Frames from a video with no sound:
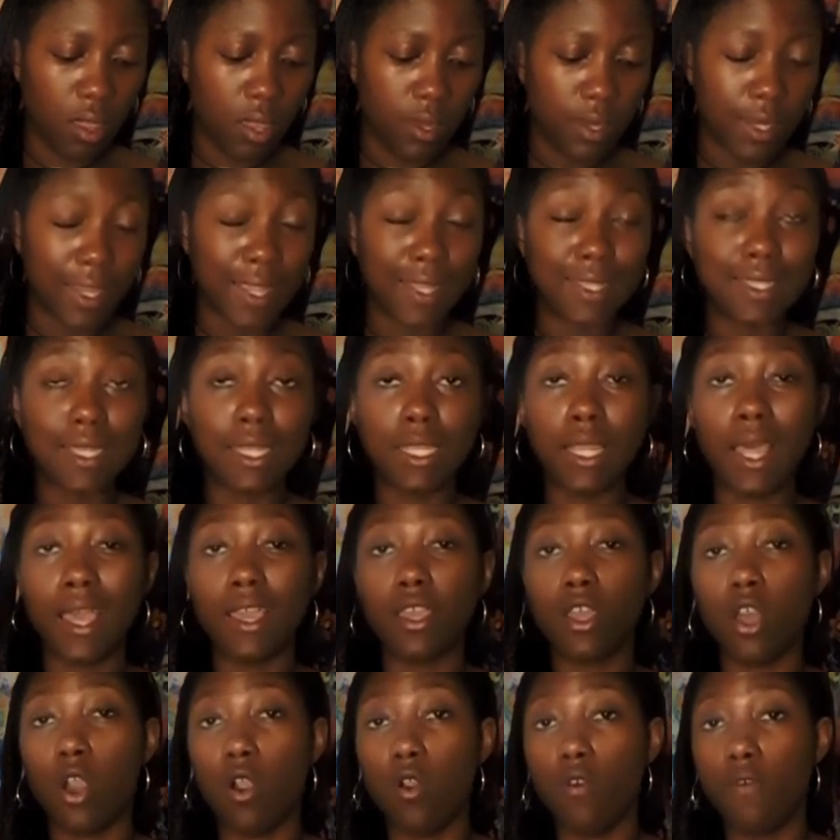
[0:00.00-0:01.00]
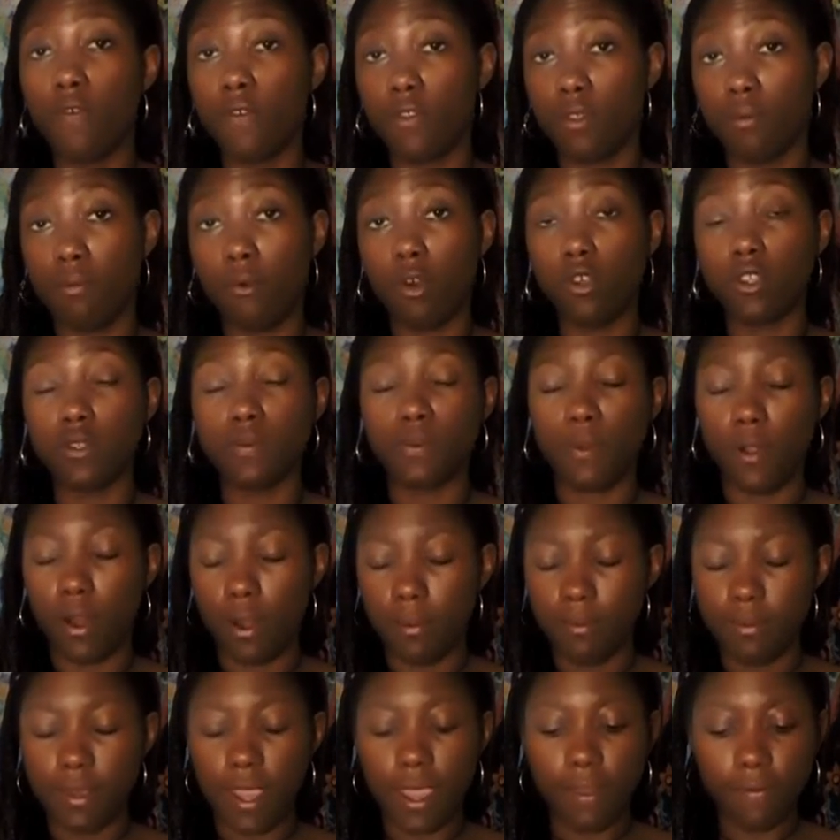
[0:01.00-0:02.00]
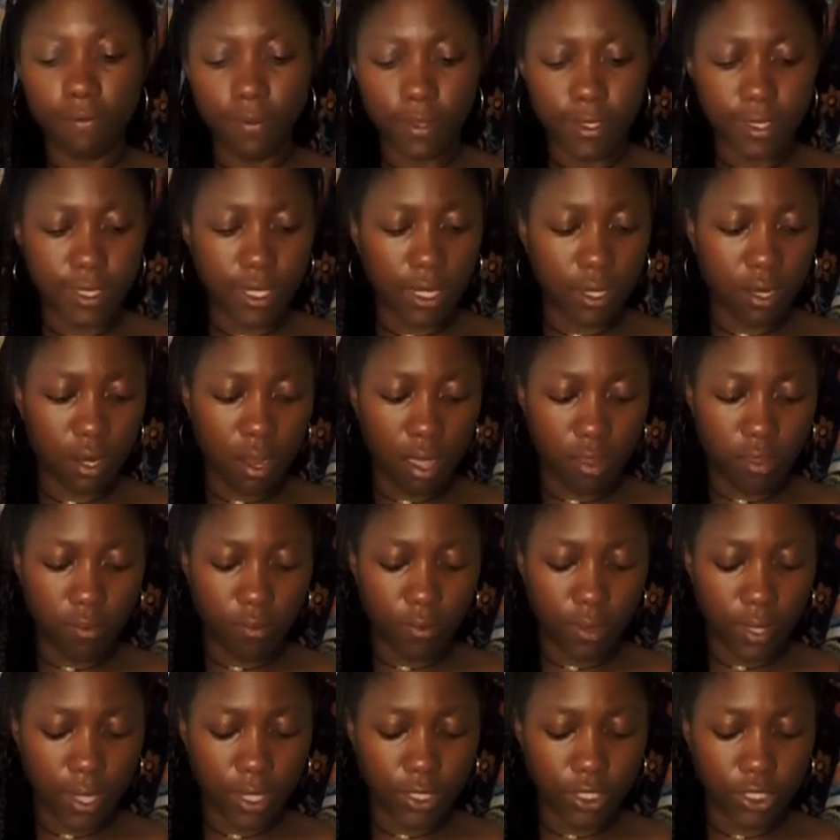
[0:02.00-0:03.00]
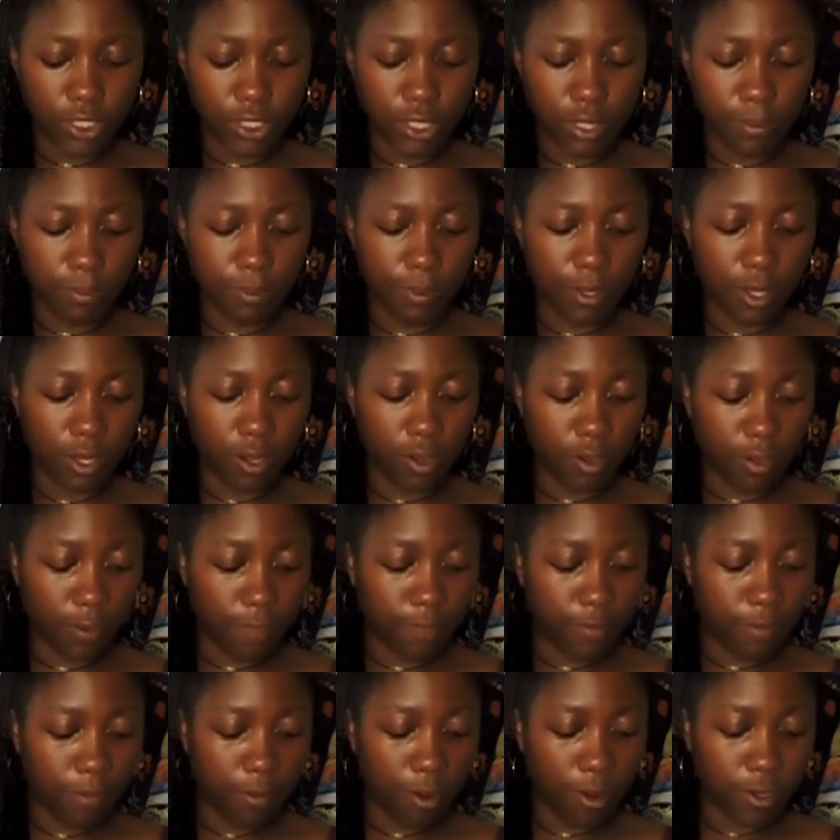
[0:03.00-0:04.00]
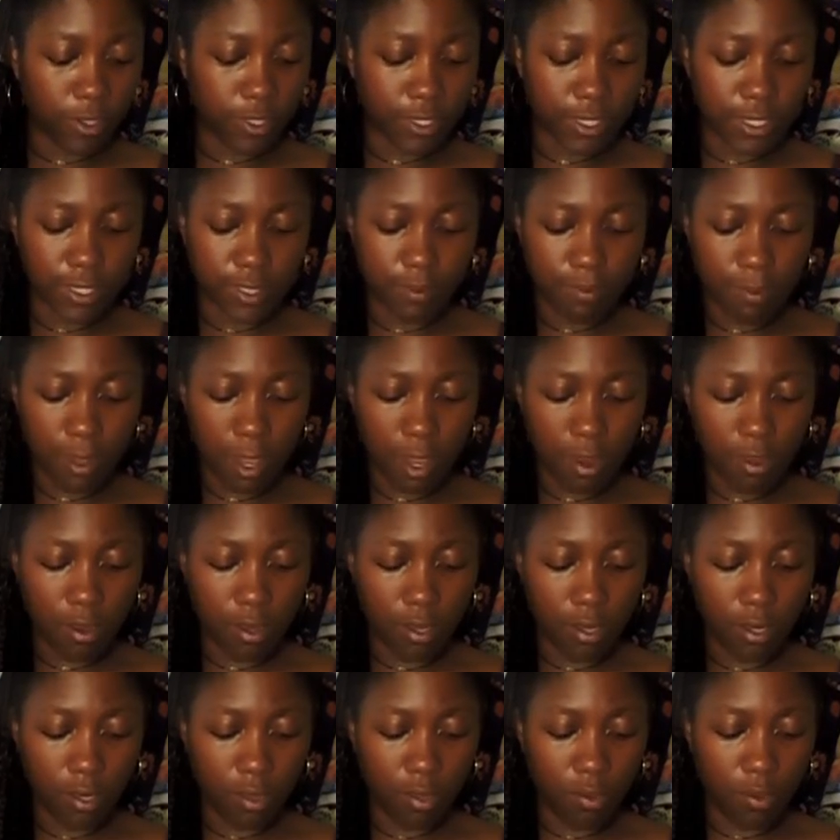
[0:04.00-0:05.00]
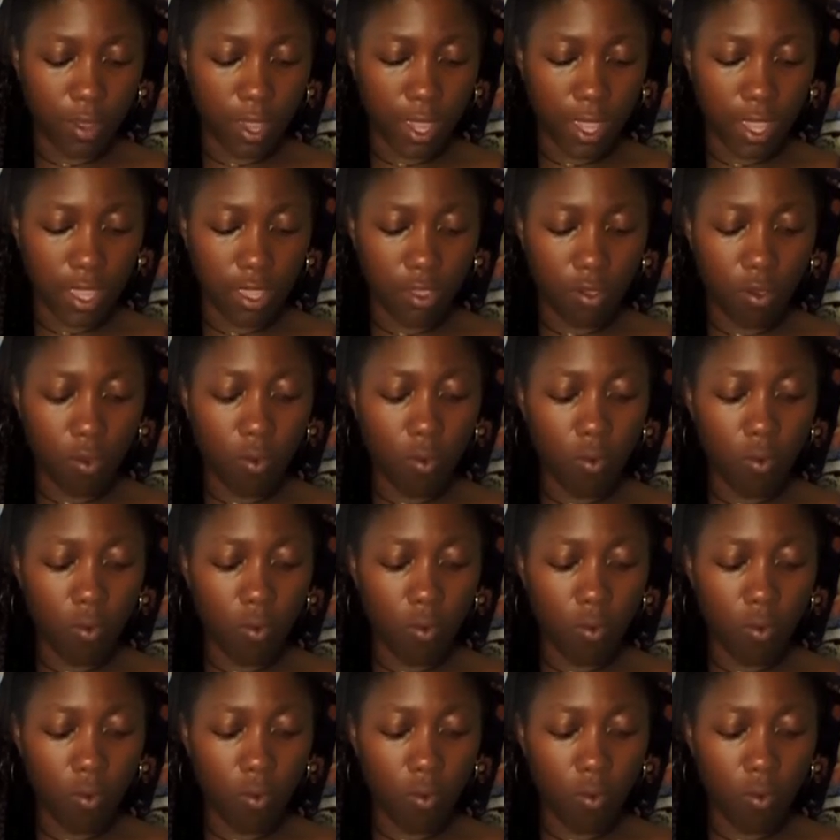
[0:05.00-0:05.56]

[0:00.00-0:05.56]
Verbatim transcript: need to let go for the most part. I'm definitely seeing another relationship here if the person is married, okay?